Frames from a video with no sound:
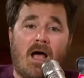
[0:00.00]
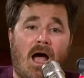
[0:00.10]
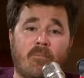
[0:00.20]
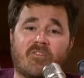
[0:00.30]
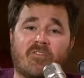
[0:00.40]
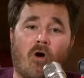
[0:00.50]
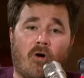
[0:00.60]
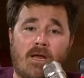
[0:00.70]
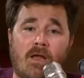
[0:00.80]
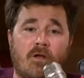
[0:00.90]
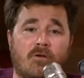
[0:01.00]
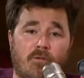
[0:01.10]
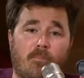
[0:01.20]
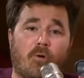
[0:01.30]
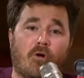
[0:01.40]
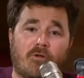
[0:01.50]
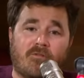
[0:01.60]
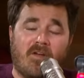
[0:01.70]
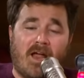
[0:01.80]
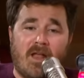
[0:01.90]
I'm sorry to the Birds
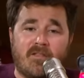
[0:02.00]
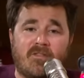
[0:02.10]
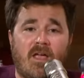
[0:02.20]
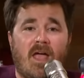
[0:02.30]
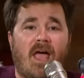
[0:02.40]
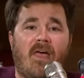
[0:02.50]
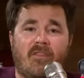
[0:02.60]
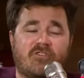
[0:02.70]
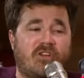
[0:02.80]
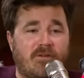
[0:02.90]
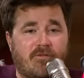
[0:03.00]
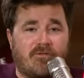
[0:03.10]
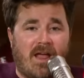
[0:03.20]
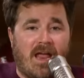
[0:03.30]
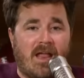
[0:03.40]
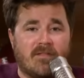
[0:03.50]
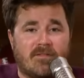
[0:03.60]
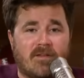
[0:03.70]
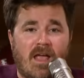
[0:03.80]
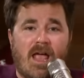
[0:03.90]
fans and the Chiefs
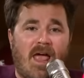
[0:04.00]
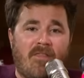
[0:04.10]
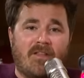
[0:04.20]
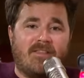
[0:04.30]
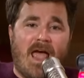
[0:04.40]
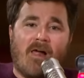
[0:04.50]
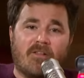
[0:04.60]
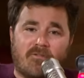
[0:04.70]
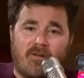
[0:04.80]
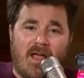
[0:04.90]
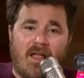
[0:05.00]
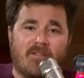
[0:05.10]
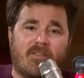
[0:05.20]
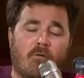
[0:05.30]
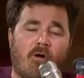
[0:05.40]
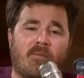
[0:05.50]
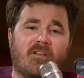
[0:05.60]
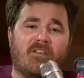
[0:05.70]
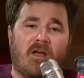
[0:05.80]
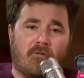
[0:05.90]
fans and the Dallas fans that want me to
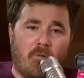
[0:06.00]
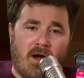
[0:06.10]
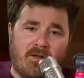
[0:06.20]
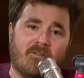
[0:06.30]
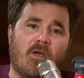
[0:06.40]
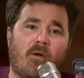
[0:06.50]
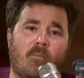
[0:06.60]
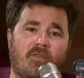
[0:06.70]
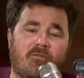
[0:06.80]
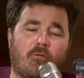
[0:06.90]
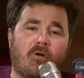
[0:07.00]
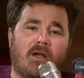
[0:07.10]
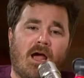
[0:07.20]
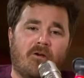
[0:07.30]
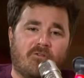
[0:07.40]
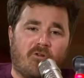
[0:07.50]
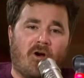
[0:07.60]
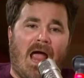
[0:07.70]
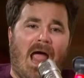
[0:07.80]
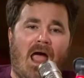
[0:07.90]
say otherwise, but the 49ers
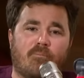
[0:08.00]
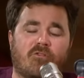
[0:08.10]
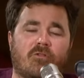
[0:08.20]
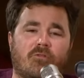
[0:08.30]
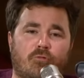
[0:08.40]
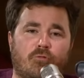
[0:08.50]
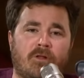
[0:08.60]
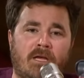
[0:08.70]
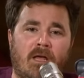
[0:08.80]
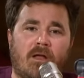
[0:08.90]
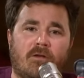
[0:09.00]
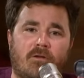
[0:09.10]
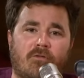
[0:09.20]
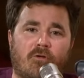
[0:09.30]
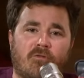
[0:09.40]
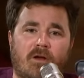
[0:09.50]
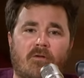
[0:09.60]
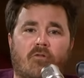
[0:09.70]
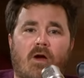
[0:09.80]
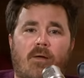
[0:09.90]
are absolutely deserving
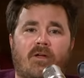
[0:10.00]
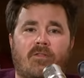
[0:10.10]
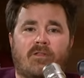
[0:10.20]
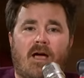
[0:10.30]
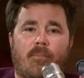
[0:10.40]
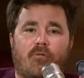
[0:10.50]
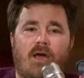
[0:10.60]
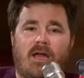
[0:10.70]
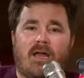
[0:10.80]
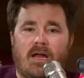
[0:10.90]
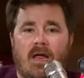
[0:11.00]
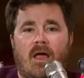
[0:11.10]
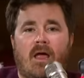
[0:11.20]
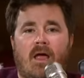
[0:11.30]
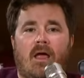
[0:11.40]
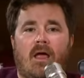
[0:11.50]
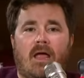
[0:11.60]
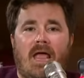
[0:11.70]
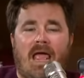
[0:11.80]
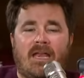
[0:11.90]
of grabbing the top ranking
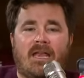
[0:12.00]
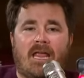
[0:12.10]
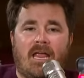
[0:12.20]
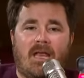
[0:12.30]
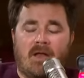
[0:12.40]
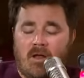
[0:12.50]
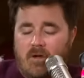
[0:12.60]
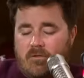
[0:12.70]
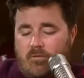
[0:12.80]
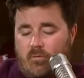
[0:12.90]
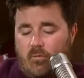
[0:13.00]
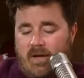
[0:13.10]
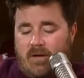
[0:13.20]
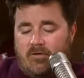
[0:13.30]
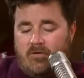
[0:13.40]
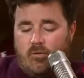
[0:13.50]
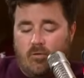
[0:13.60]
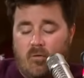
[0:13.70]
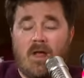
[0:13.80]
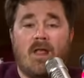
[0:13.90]
heading in to week 2.